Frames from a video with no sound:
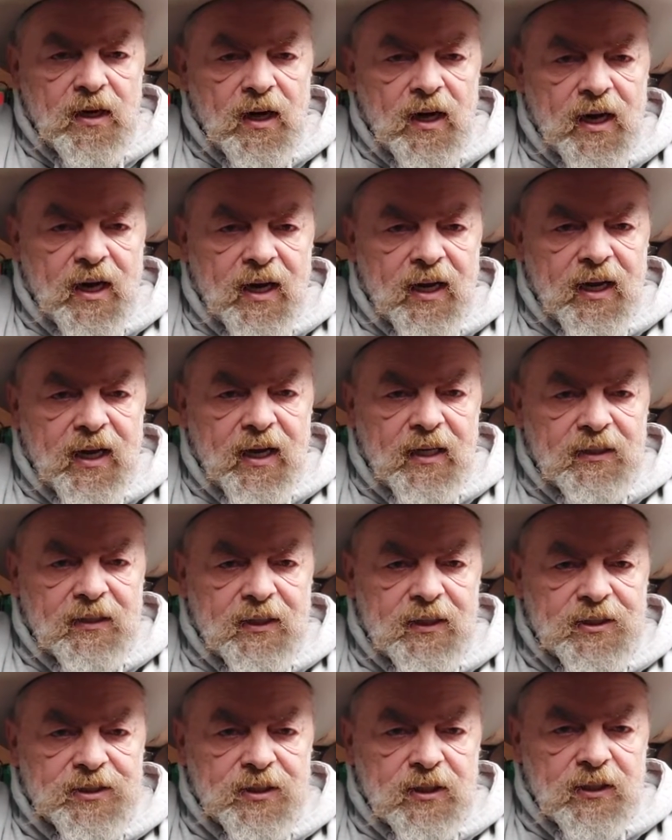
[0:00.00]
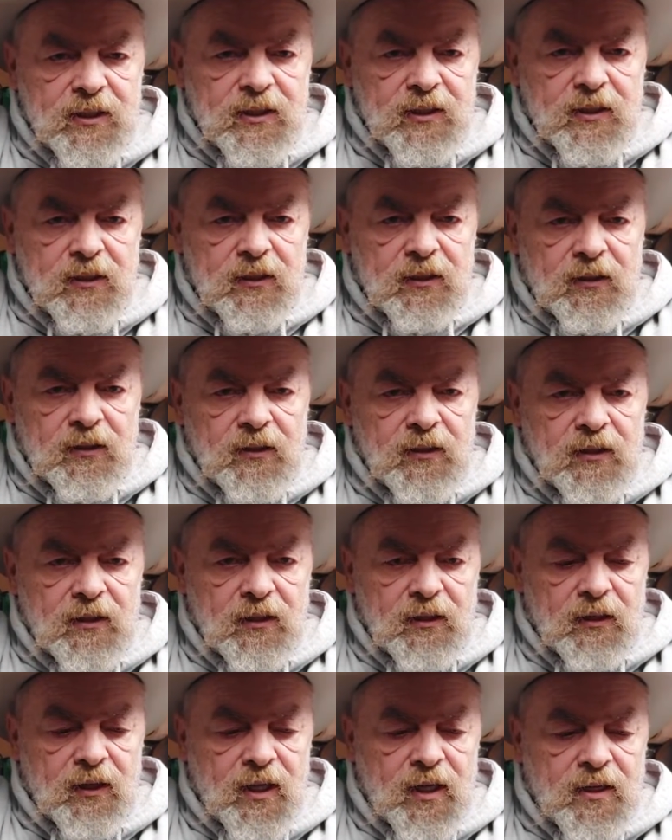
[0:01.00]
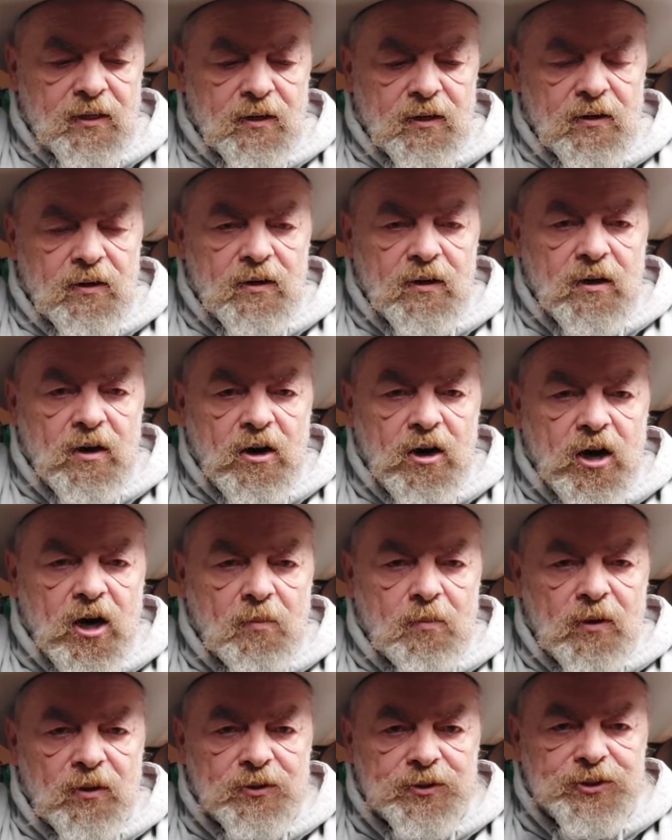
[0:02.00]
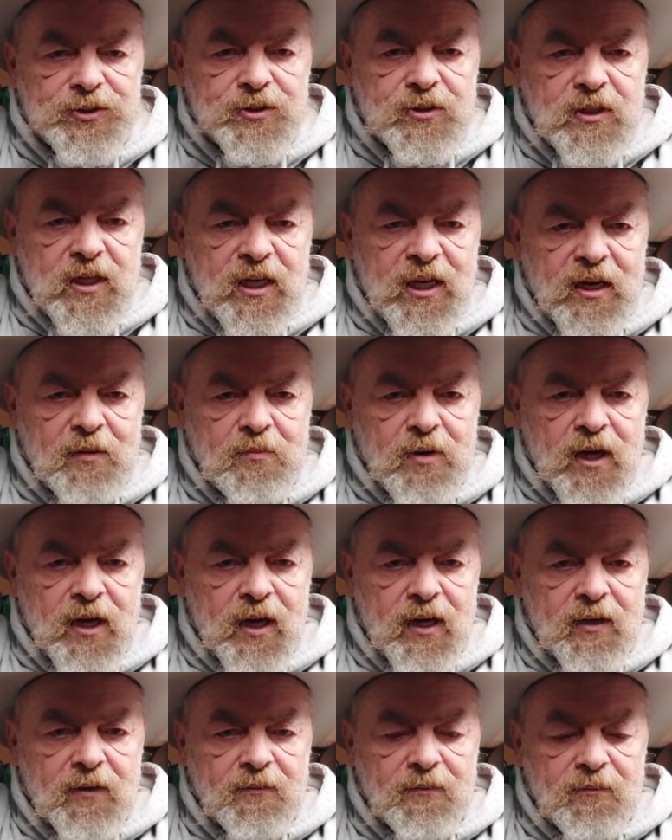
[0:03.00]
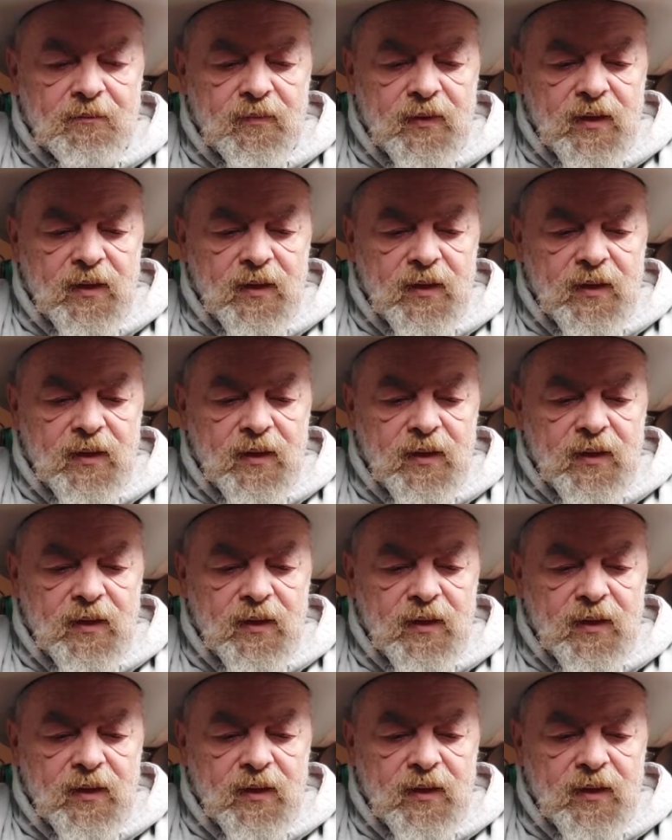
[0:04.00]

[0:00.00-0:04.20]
I got these little leather hobbles that I made.